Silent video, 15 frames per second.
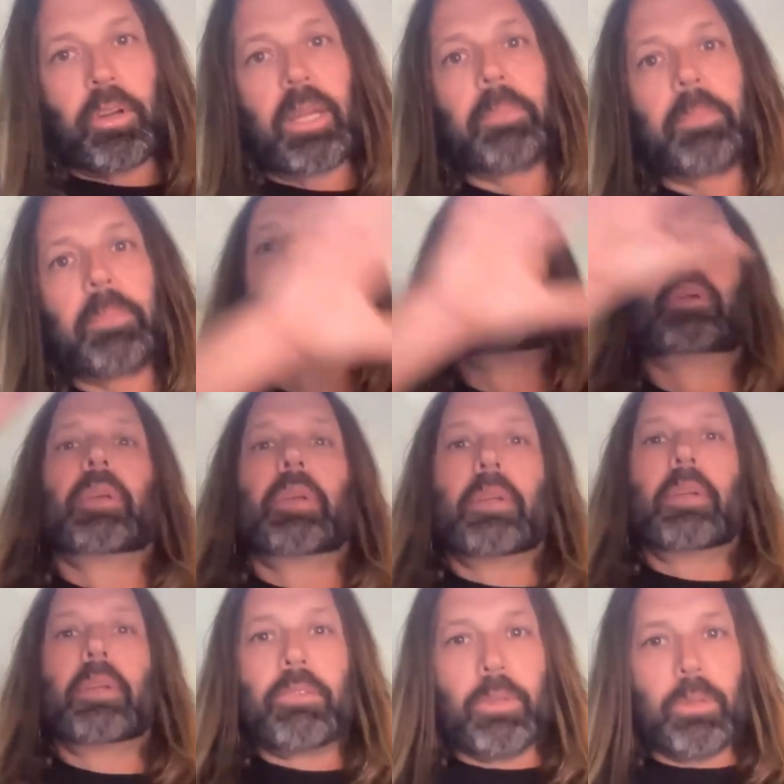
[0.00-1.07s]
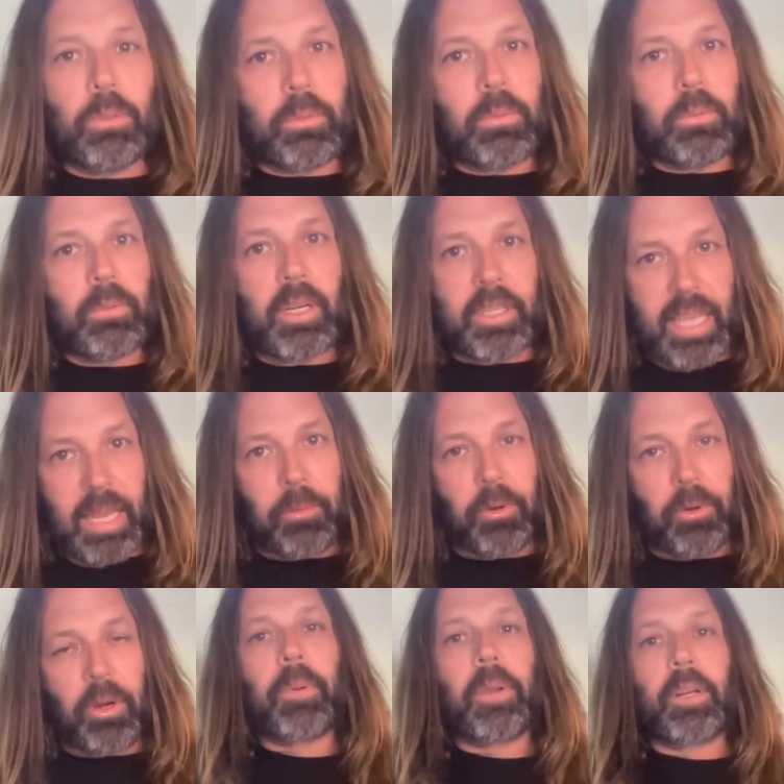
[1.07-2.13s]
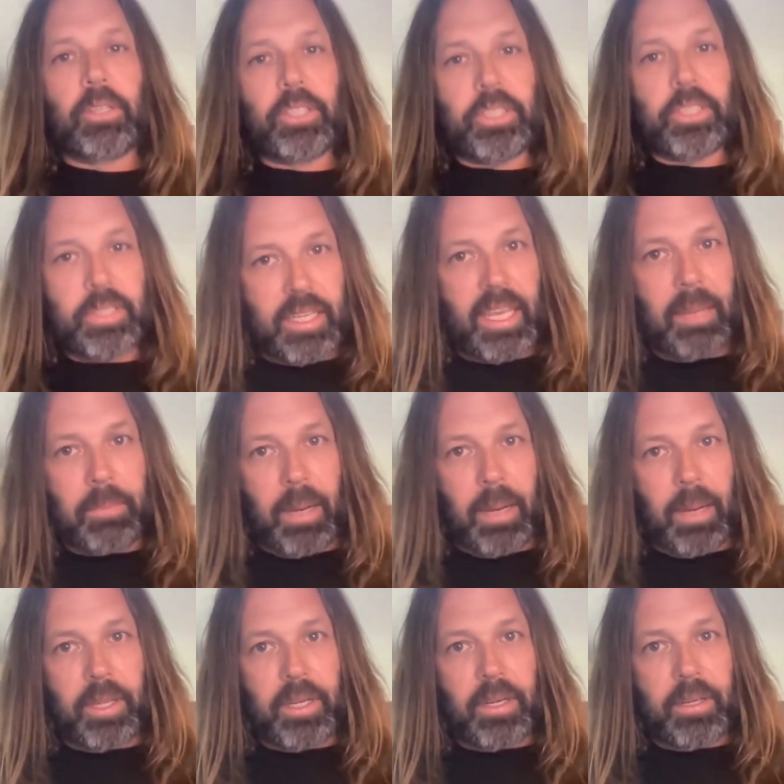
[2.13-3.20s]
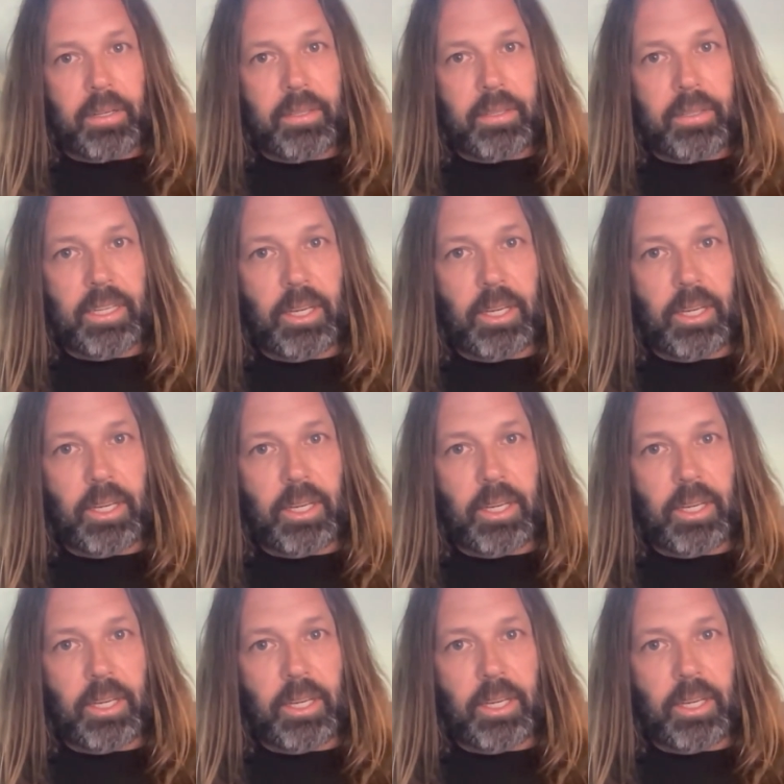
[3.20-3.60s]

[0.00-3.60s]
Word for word: from a grip to a camera operator, Steadicam operator.